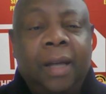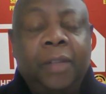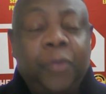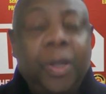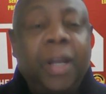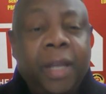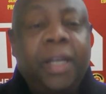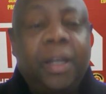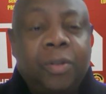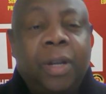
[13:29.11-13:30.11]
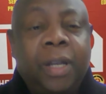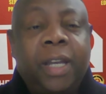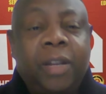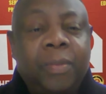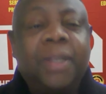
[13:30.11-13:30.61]
If you are naked, you are
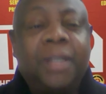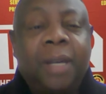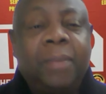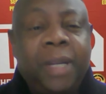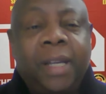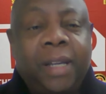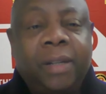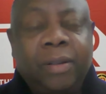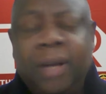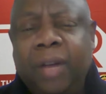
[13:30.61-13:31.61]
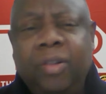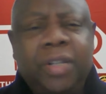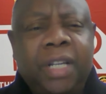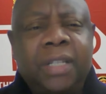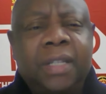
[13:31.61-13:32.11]
naked. You must say, I'm naked. You
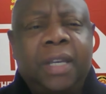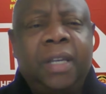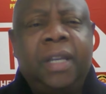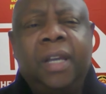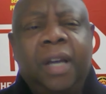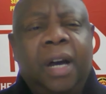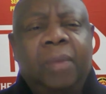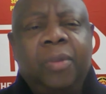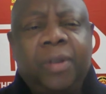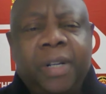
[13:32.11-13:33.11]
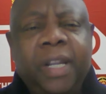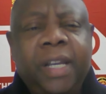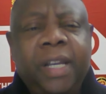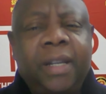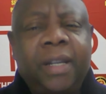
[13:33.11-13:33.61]
cannot just say, I'm not
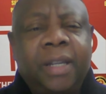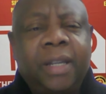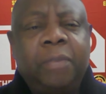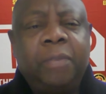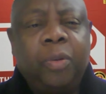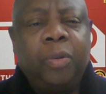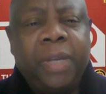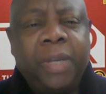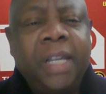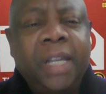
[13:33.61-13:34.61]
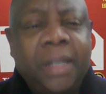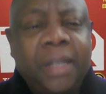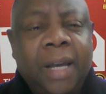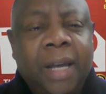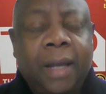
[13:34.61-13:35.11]
naked and keep on being in
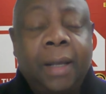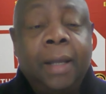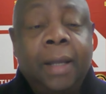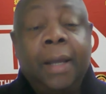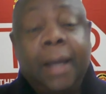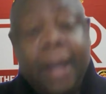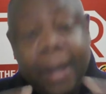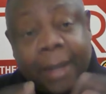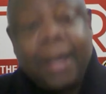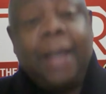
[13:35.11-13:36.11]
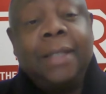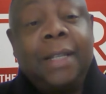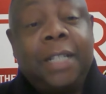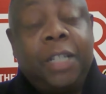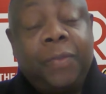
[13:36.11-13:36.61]
denial. And
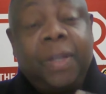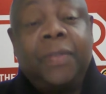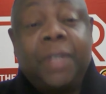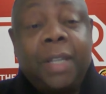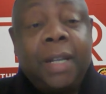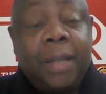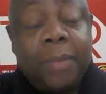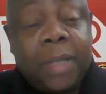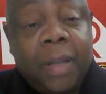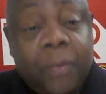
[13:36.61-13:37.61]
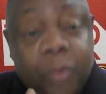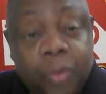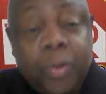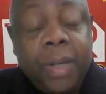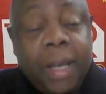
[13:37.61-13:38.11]
Kaizer Chiefs, they've said themselves,
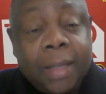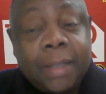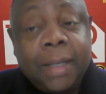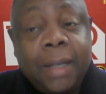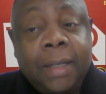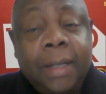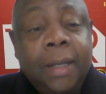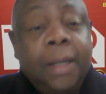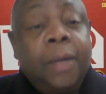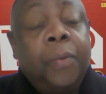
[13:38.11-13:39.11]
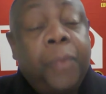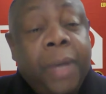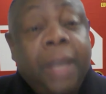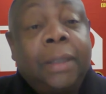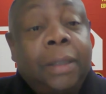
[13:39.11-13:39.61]
Junior has said,
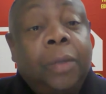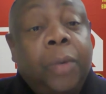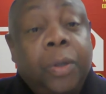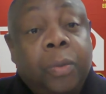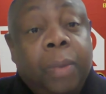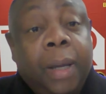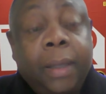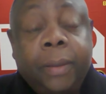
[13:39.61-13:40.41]
we are still going to buy.